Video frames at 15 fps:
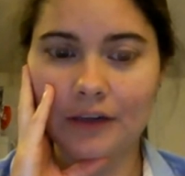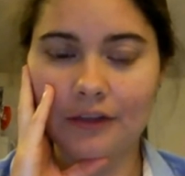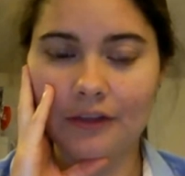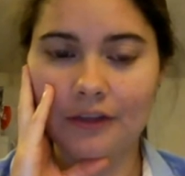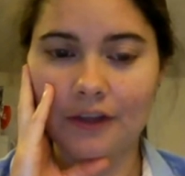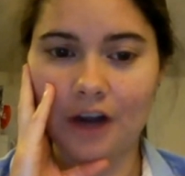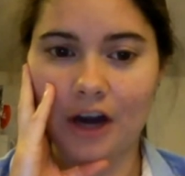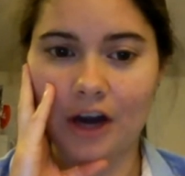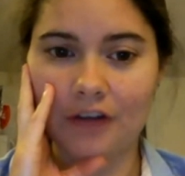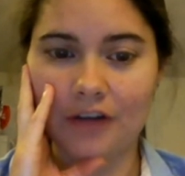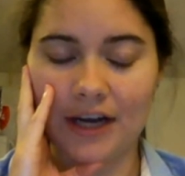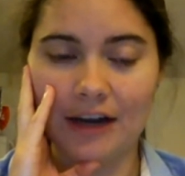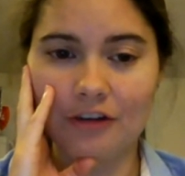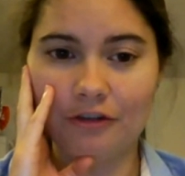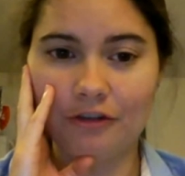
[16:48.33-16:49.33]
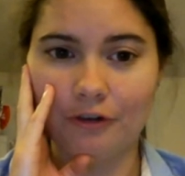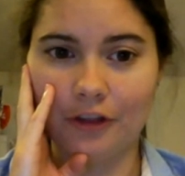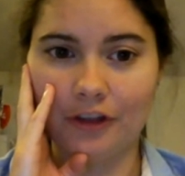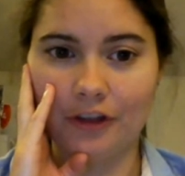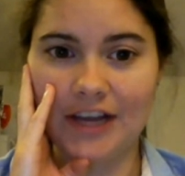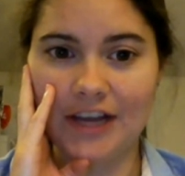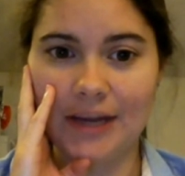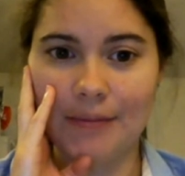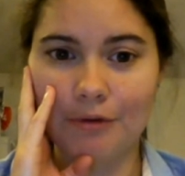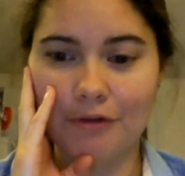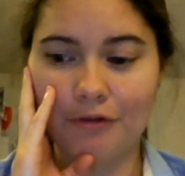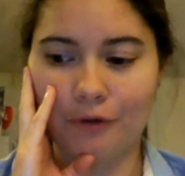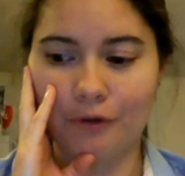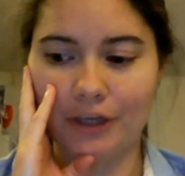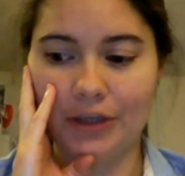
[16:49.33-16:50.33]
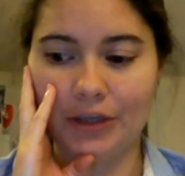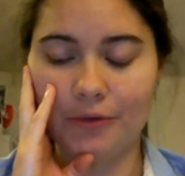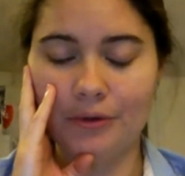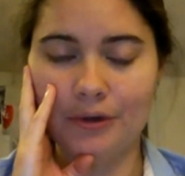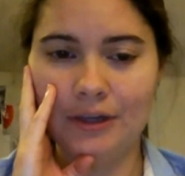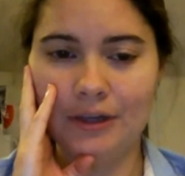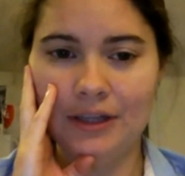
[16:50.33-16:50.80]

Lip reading: the contract for the tenant before you,